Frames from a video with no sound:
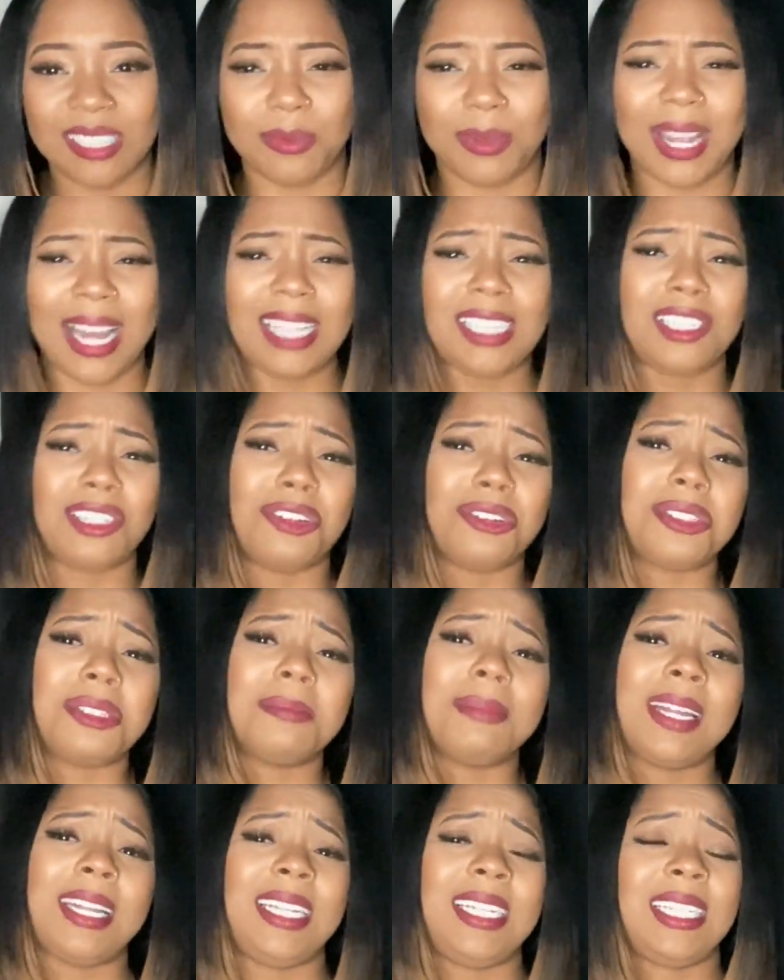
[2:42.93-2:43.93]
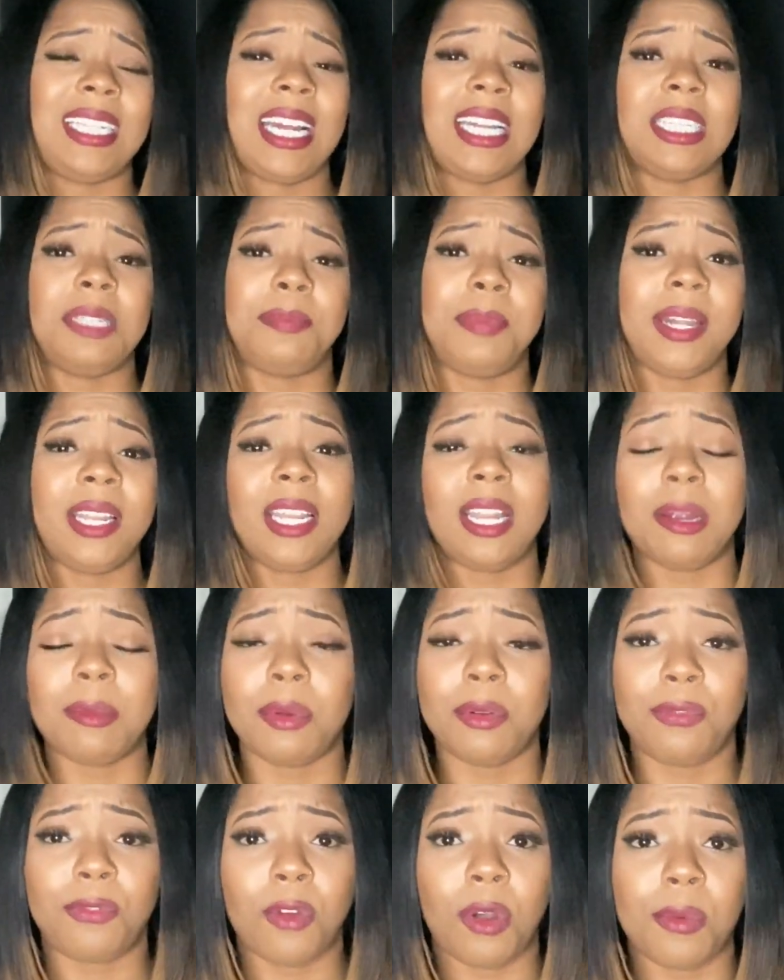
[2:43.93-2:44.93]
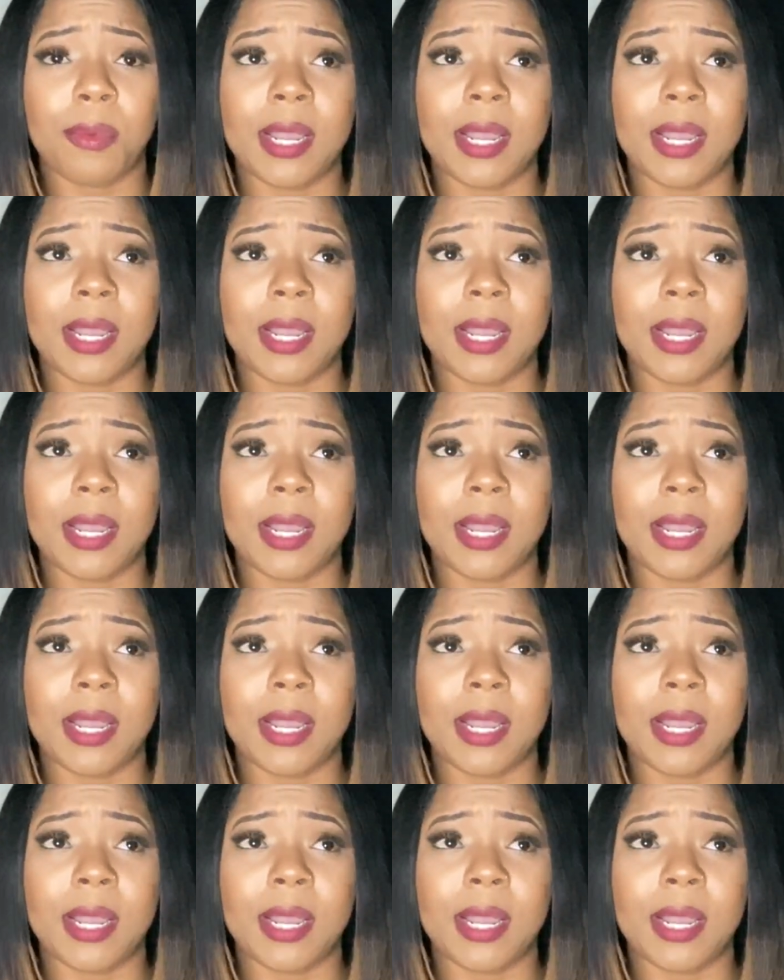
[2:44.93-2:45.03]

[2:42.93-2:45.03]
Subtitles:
We got to know some ladies that's been there before.